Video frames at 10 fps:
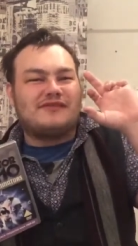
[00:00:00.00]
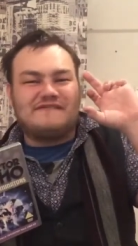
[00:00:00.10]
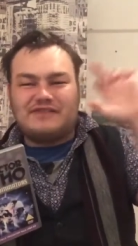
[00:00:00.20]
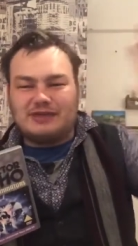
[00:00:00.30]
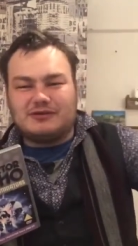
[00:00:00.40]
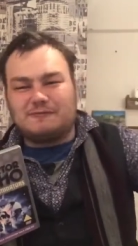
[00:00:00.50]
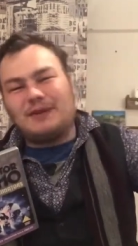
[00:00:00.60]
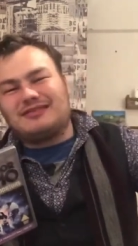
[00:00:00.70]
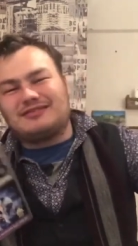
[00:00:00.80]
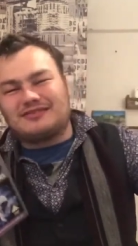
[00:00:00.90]
famous
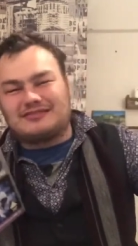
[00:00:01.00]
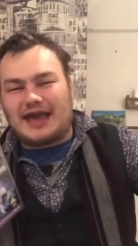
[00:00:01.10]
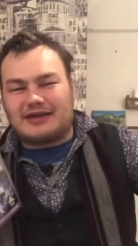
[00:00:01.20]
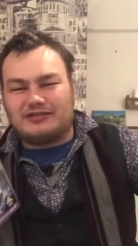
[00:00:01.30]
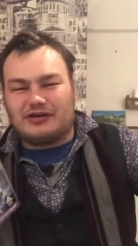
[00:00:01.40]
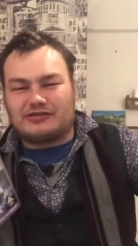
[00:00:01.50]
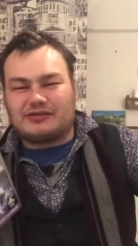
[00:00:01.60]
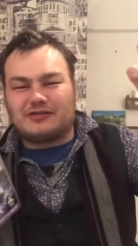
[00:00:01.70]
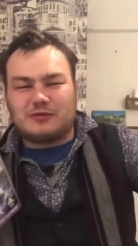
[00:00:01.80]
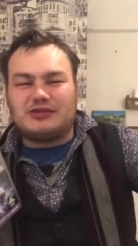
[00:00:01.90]
bits of the Second Doctor.
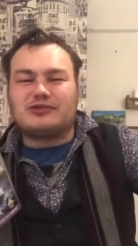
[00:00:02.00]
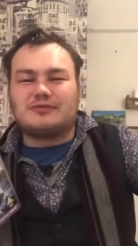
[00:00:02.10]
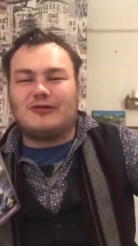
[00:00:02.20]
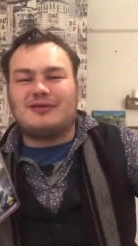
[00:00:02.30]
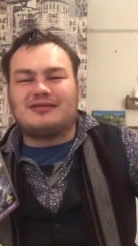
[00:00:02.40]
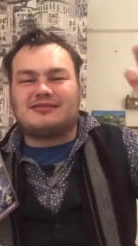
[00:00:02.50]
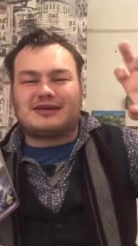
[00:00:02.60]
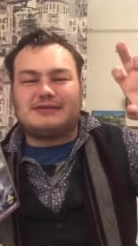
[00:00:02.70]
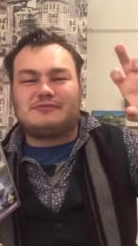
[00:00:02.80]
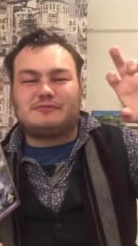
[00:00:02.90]
It's one of those moments that
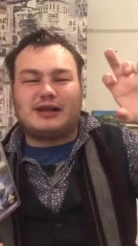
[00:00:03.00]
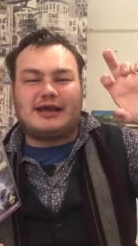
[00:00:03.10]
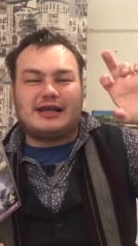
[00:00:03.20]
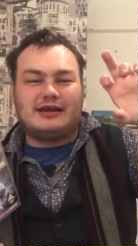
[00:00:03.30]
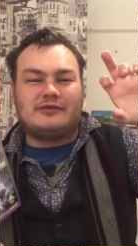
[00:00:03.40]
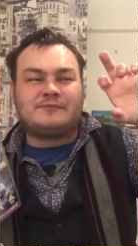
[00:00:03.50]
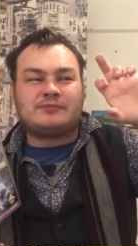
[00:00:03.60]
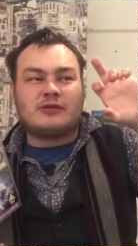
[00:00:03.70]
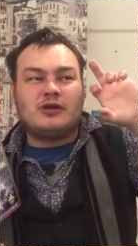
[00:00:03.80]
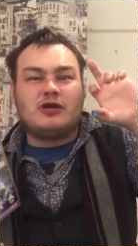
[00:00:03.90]
keeps playing in
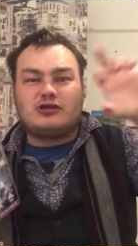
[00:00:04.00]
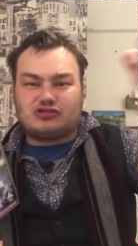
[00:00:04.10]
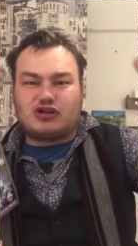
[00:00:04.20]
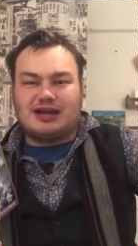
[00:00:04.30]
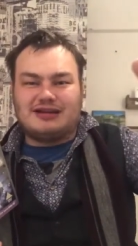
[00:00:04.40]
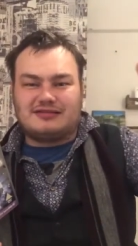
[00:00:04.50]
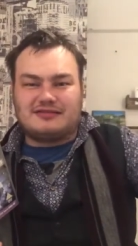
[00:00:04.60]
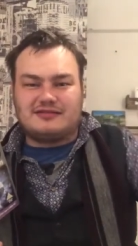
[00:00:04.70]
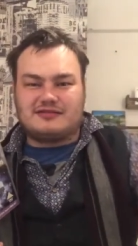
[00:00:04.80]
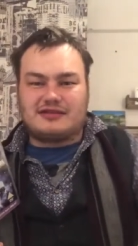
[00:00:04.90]
trailers
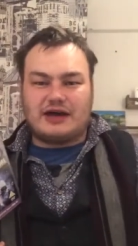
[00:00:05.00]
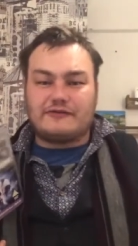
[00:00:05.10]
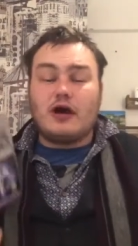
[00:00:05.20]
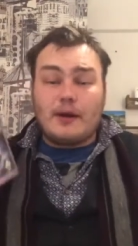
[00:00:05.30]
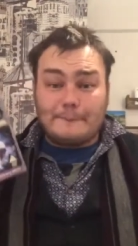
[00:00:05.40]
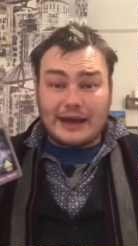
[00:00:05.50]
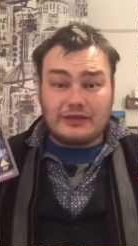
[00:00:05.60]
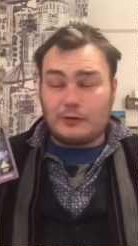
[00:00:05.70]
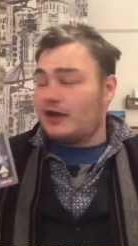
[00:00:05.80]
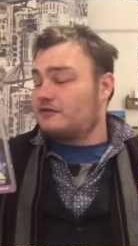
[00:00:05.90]
and stuff. By
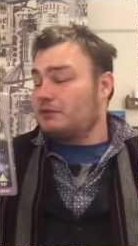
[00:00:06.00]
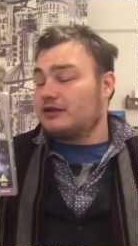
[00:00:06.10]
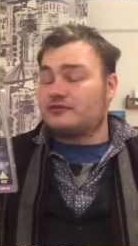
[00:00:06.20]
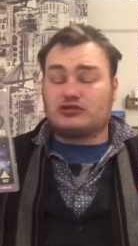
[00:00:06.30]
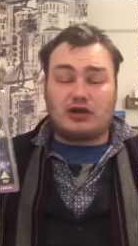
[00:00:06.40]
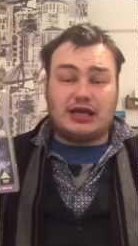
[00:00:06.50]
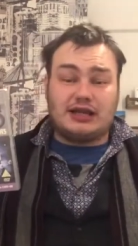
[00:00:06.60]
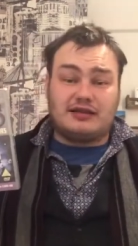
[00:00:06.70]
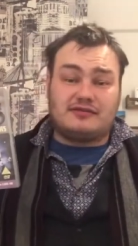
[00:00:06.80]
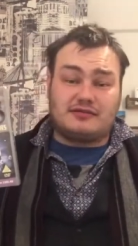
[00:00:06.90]
the way, speaking of
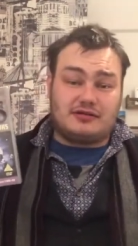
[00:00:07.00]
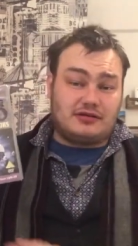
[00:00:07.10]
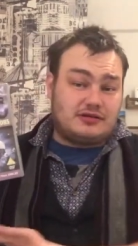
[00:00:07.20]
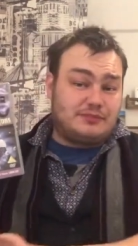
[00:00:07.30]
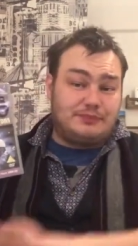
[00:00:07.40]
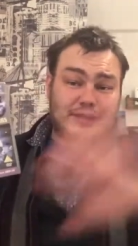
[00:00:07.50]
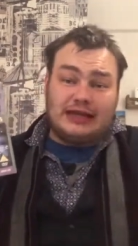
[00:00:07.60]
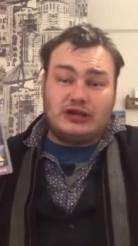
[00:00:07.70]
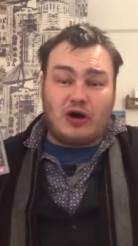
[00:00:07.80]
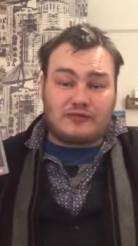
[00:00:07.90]
trailers,
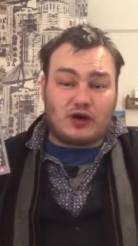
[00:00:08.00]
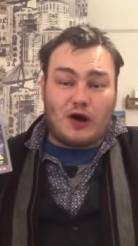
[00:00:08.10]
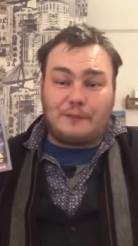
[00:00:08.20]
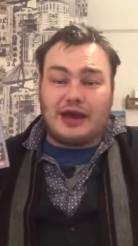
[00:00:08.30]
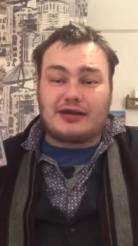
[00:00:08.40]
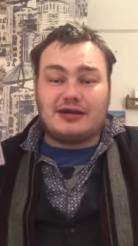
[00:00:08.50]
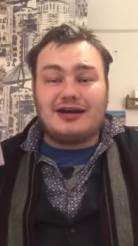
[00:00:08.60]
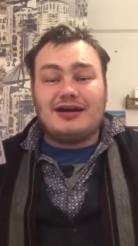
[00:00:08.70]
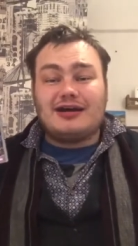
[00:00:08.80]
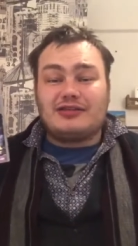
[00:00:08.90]
completely off topic,
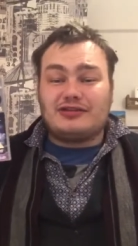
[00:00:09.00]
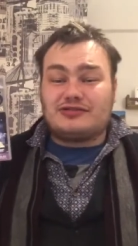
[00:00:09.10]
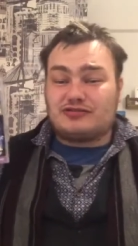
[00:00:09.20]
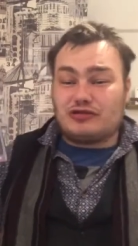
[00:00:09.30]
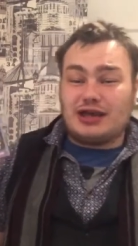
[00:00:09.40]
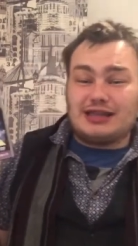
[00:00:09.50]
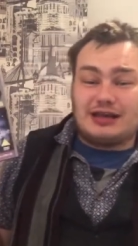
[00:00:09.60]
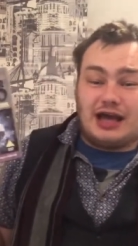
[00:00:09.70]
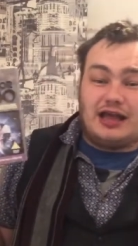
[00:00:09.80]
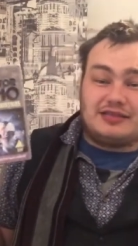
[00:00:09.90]
the
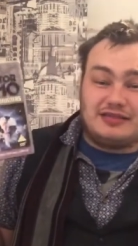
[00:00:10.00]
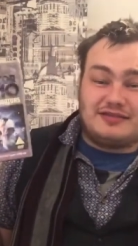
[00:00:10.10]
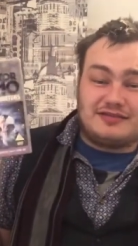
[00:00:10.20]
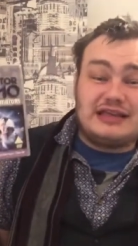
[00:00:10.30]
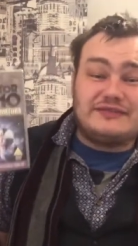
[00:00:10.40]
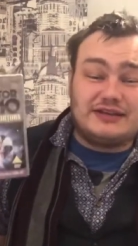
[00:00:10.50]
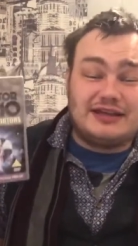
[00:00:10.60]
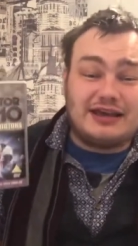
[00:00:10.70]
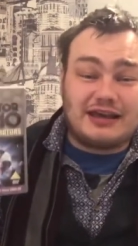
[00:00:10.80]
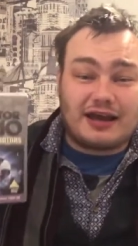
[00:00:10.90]
trailer to this
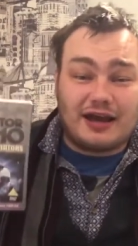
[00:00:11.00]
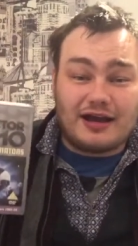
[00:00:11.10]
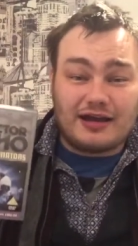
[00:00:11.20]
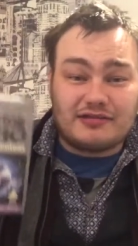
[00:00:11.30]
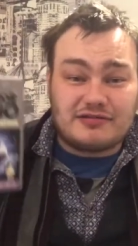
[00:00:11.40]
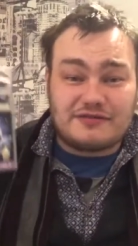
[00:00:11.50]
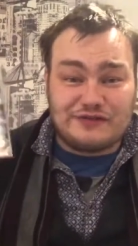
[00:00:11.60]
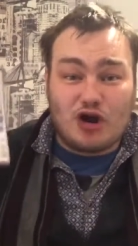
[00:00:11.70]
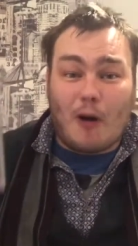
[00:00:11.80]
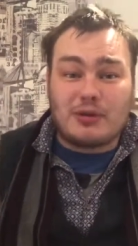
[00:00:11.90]
DVD is
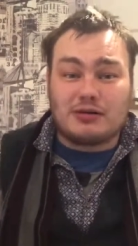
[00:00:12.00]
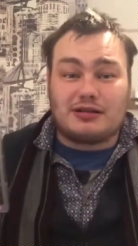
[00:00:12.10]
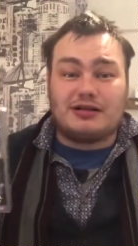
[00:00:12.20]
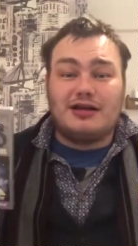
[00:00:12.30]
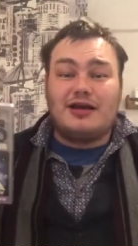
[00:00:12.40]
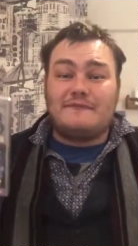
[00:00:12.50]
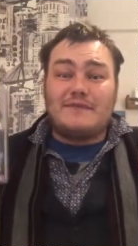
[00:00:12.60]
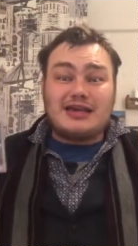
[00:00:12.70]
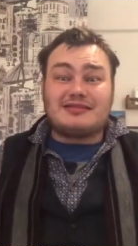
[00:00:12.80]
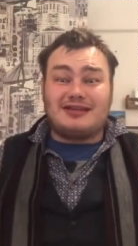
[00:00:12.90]
phenomenal.
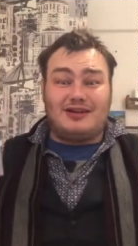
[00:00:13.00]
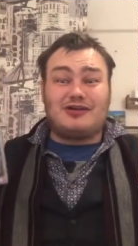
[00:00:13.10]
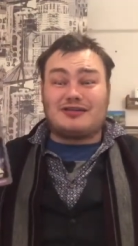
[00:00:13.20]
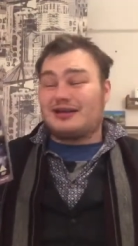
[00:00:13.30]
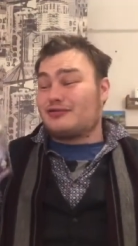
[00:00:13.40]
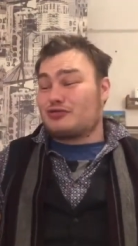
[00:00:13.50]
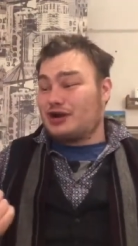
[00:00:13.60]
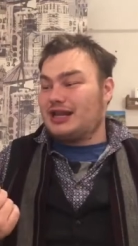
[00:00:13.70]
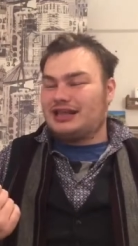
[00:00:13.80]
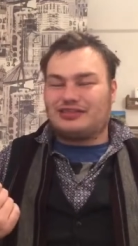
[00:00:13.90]
Makes it look like a
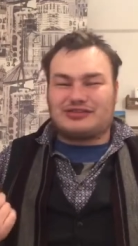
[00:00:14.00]
really